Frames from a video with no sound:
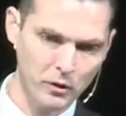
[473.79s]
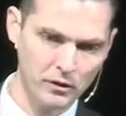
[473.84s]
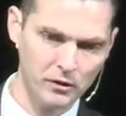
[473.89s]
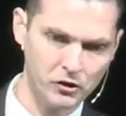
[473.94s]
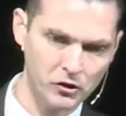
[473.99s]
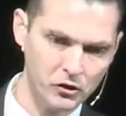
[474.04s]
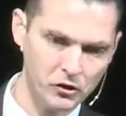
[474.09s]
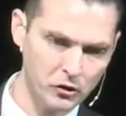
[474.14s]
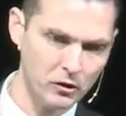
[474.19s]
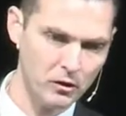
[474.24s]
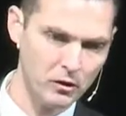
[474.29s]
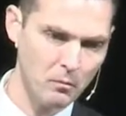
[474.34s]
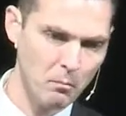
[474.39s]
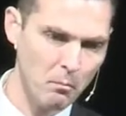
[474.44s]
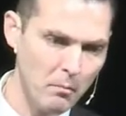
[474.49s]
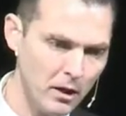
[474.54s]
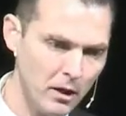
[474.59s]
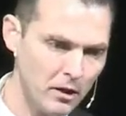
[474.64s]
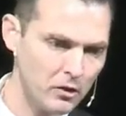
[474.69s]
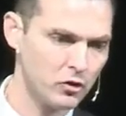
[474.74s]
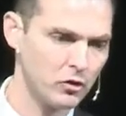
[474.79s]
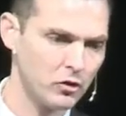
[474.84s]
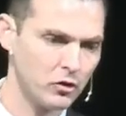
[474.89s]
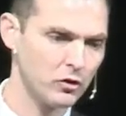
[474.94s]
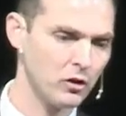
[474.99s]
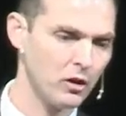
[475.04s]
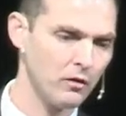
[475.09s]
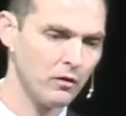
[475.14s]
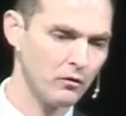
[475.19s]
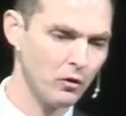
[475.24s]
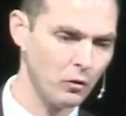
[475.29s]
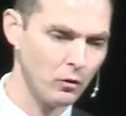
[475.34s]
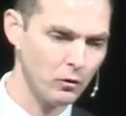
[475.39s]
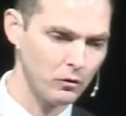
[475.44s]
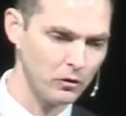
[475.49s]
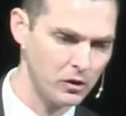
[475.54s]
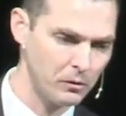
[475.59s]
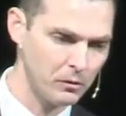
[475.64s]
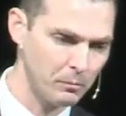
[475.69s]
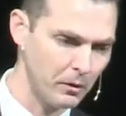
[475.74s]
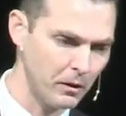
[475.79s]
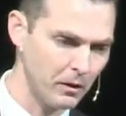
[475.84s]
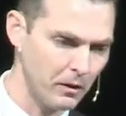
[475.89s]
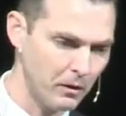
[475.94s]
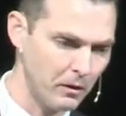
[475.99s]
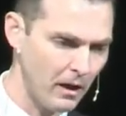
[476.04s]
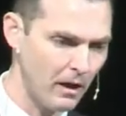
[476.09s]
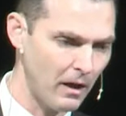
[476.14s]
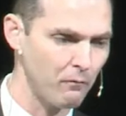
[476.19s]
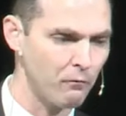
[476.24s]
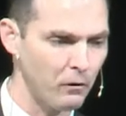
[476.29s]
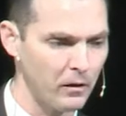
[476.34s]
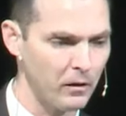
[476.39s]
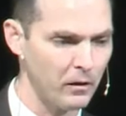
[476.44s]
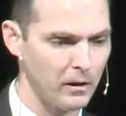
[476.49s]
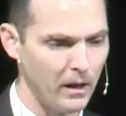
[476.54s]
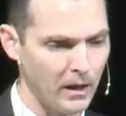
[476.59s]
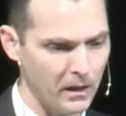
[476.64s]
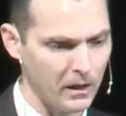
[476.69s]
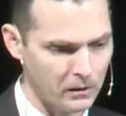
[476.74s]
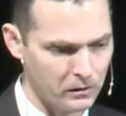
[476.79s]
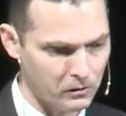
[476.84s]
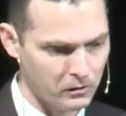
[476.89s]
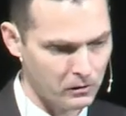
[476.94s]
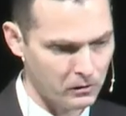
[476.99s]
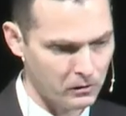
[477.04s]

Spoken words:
a certain measure of the Holy Spirit that very night.